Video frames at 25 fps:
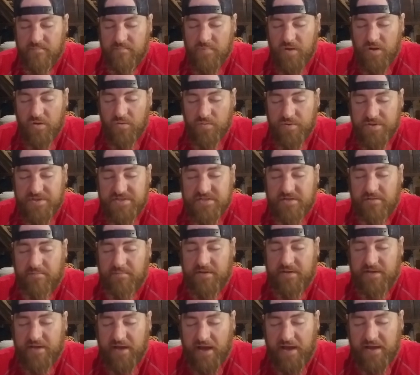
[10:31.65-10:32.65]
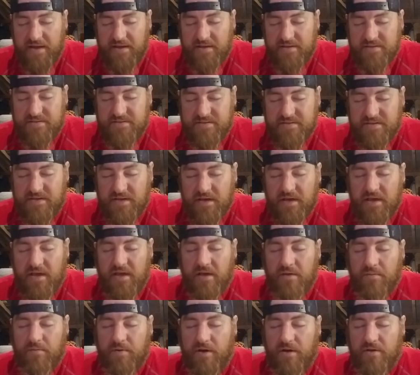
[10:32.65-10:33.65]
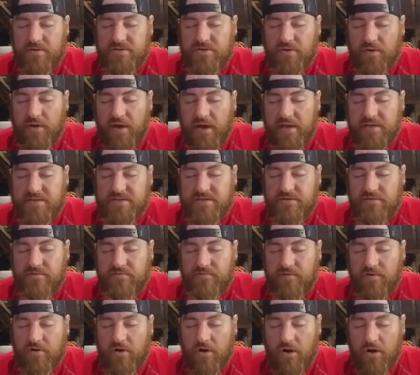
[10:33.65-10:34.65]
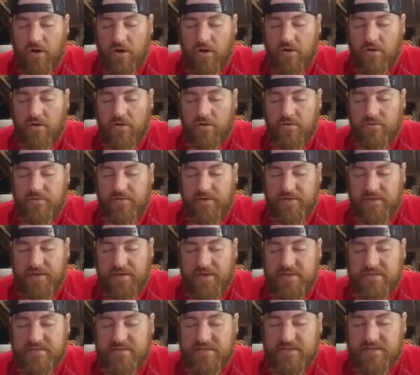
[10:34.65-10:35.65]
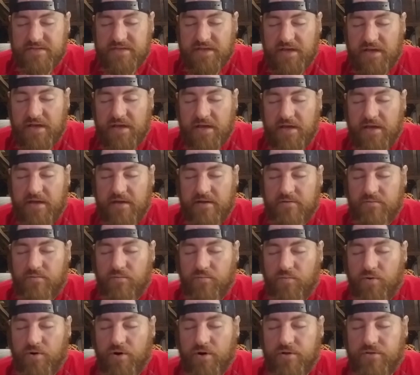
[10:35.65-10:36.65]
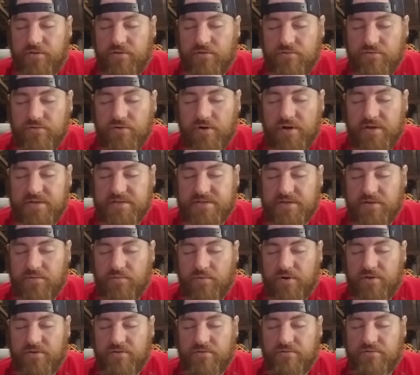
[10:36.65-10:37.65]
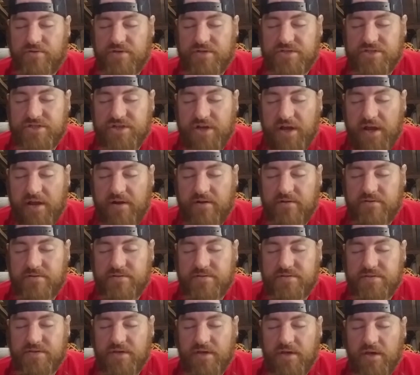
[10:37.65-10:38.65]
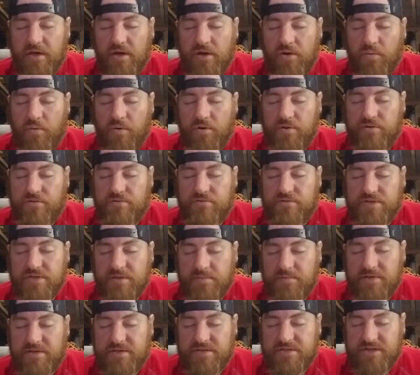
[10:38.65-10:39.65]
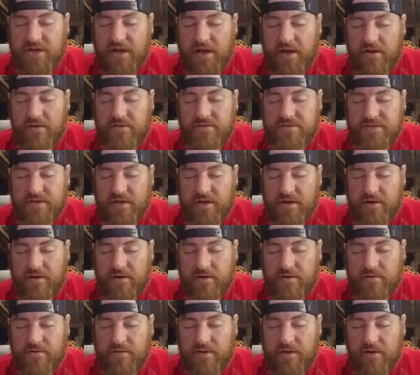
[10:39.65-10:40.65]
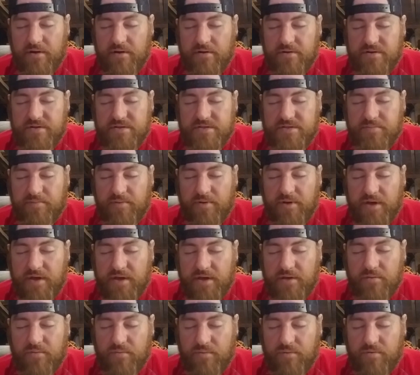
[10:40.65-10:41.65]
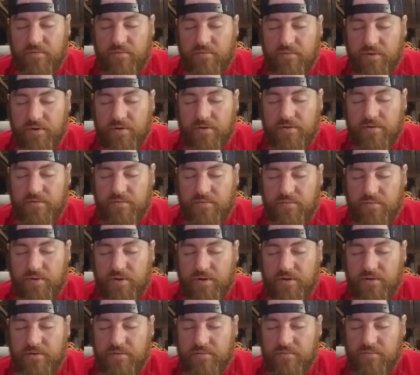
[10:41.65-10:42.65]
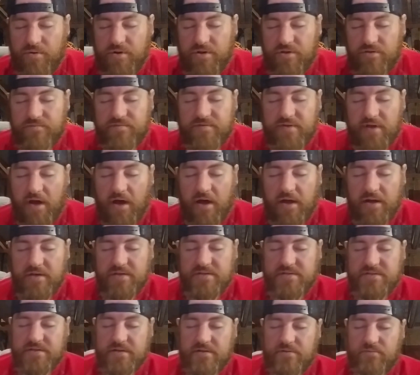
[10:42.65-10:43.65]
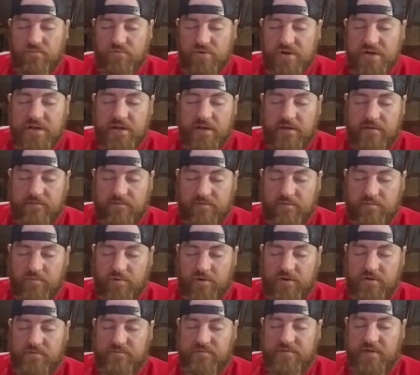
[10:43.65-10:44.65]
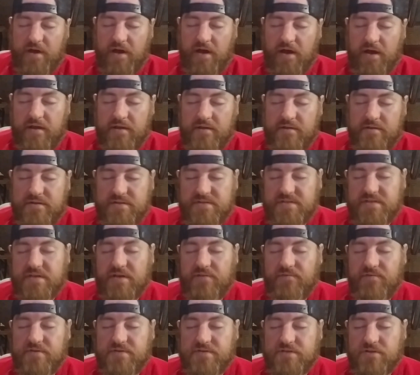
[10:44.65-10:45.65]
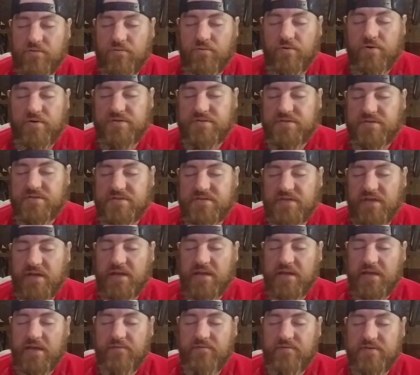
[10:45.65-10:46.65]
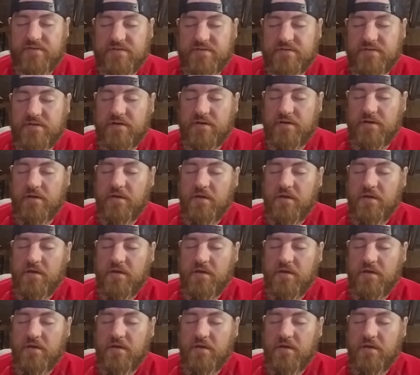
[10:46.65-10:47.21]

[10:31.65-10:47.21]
wisdom and guidance. We also ask you for all the things to say and work through us and work through these channels, work through some of these channels that are that are displaying what what what you've taught us and reading from what you've taught and just give us the words to say and give us the